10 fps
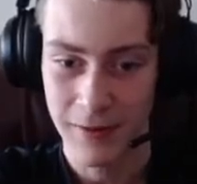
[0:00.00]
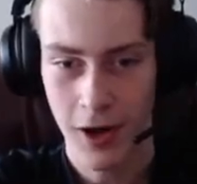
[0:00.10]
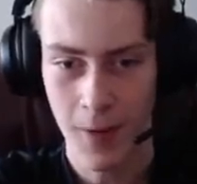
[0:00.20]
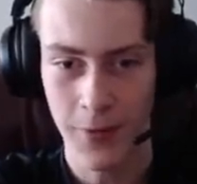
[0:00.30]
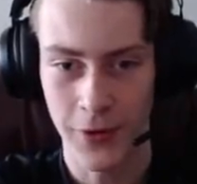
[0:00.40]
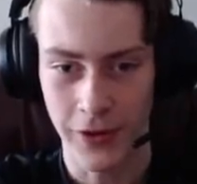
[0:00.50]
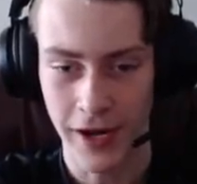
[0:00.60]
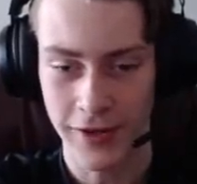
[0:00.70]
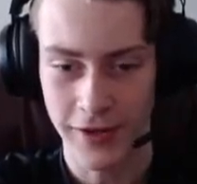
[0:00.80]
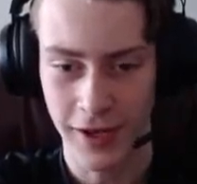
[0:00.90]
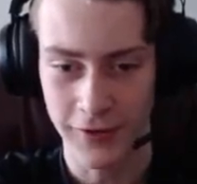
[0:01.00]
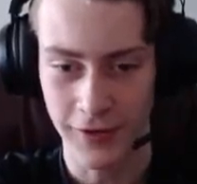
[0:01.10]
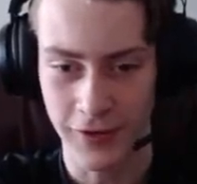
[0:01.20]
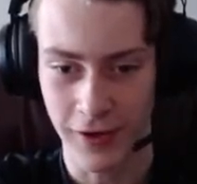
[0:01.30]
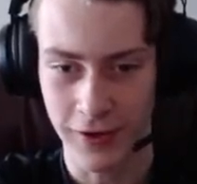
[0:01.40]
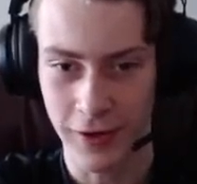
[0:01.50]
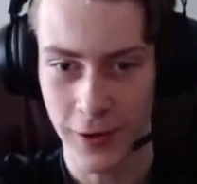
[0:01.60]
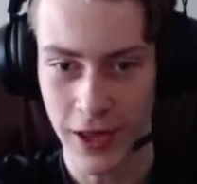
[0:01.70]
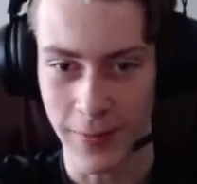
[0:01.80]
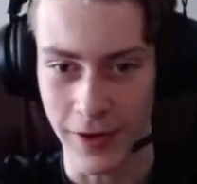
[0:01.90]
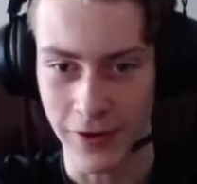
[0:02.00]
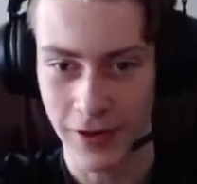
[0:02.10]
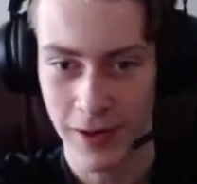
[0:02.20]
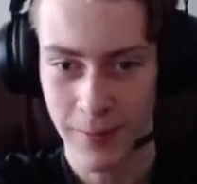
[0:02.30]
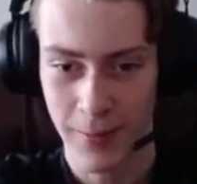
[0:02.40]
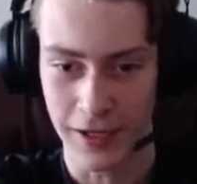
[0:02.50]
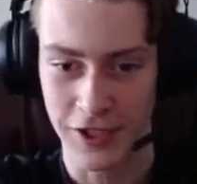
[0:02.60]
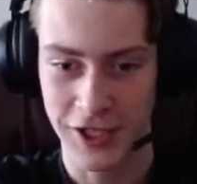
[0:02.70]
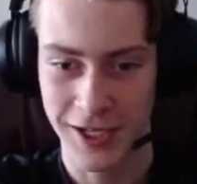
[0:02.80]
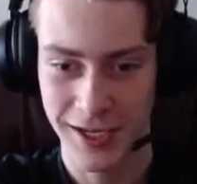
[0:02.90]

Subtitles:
Oh, there's a lot of skeletons here. You know what that means. Punch.